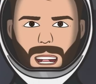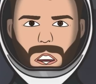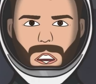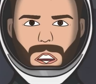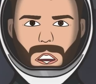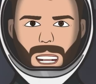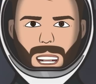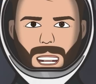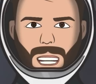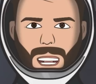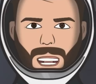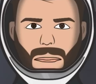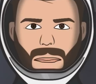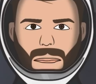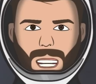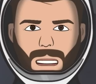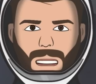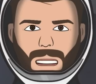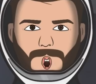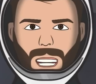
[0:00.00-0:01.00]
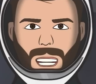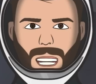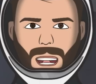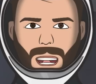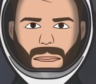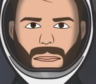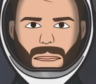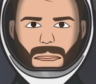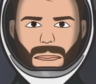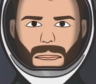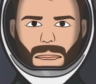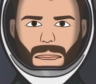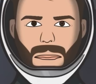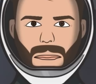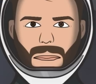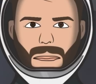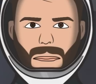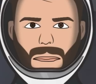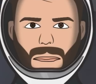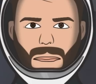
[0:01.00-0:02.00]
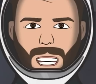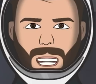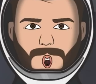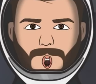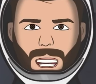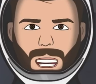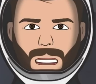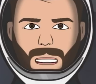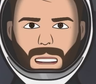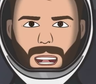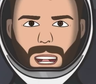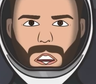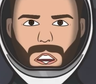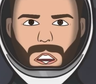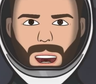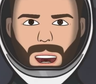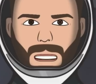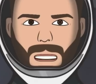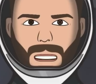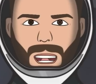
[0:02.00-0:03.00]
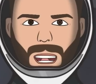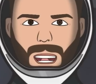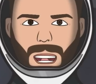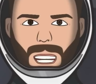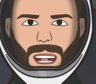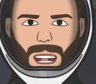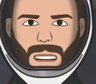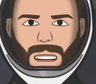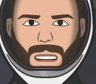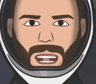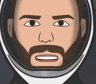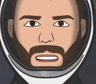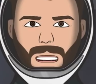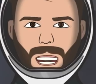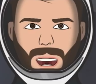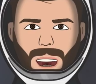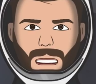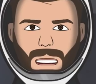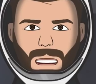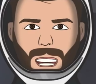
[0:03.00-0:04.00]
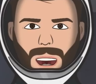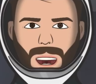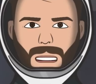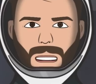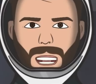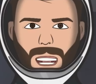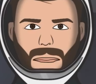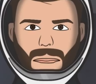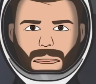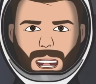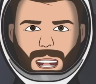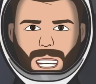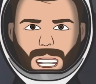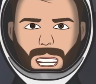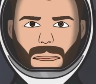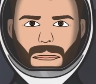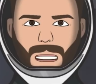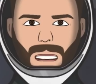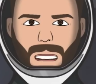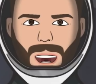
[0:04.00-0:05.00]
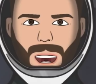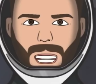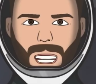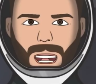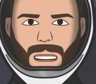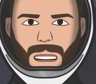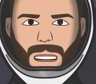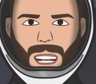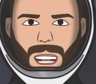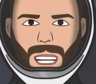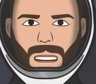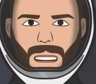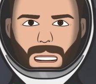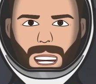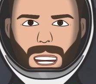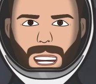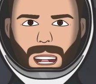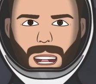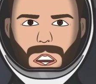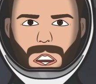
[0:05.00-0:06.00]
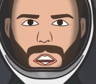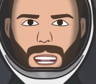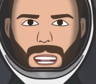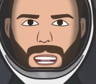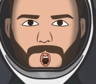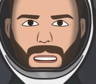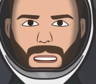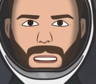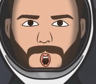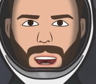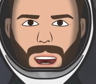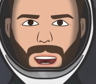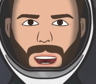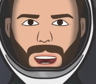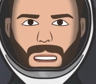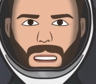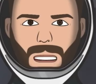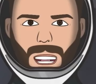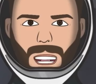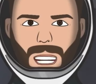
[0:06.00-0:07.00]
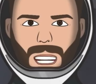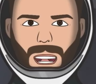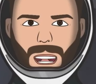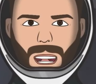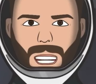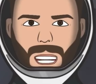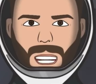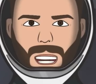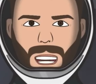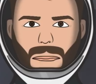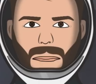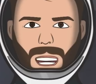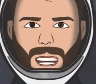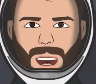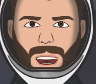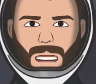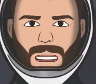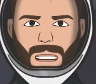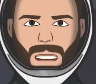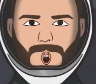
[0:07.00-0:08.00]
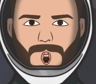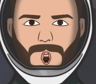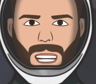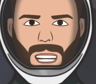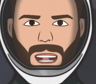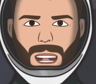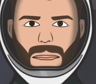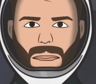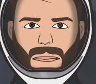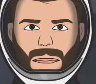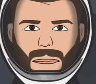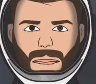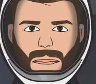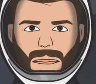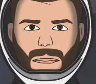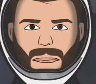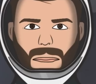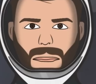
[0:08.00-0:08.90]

the Boca Chica content. Also, thanks to the NASA Spaceflight team working behind the scenes on their videos, live streams and other space content.